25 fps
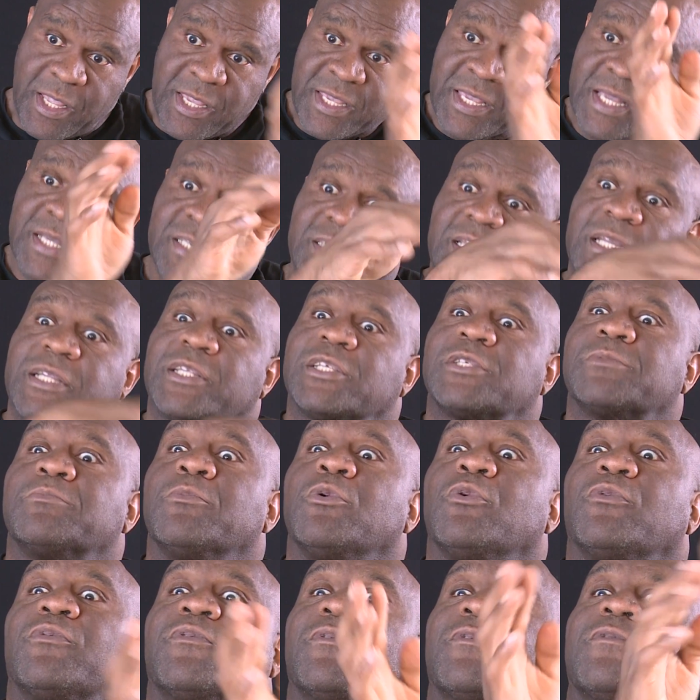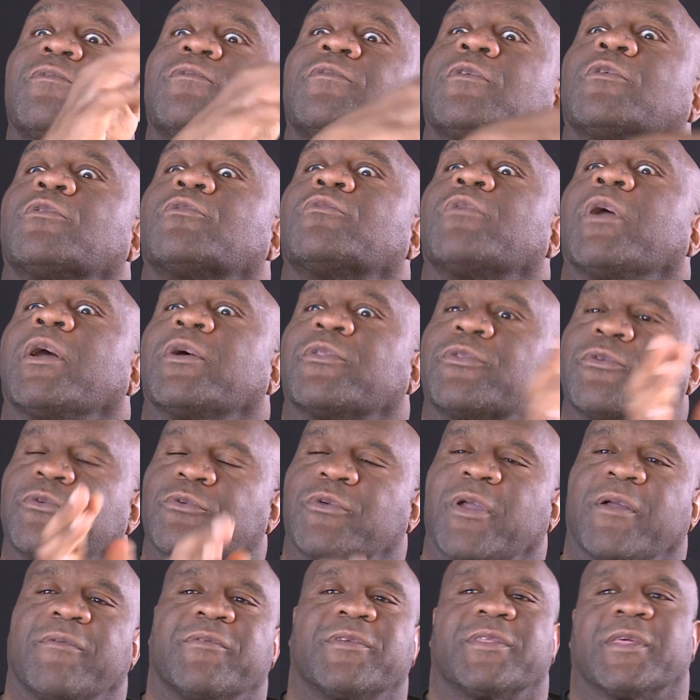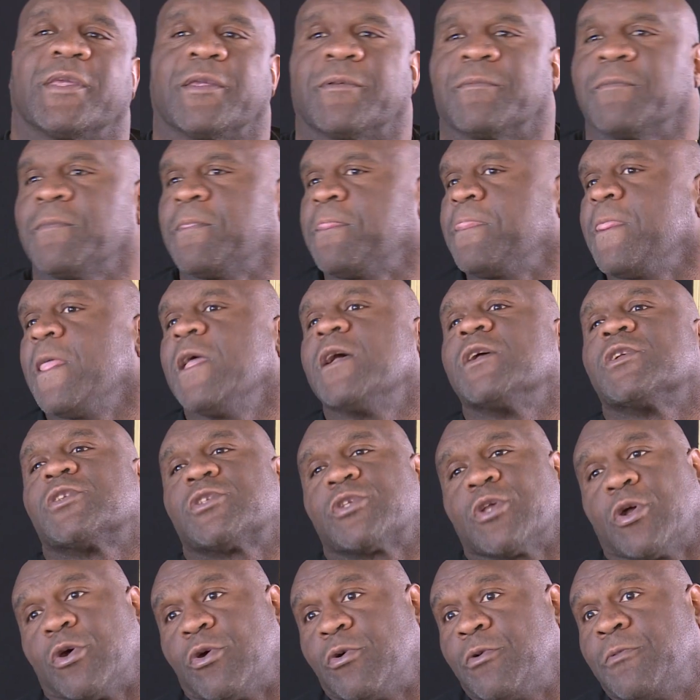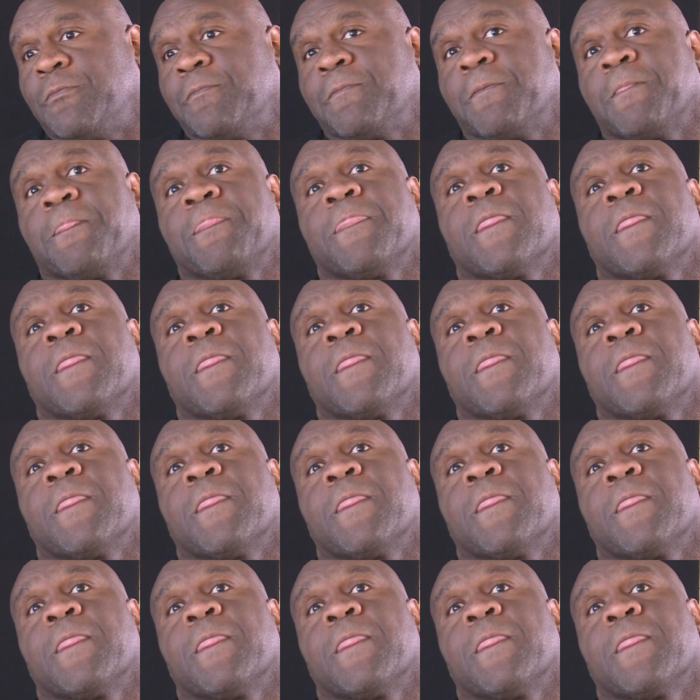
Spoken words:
Yes, I just move, float around through everything. So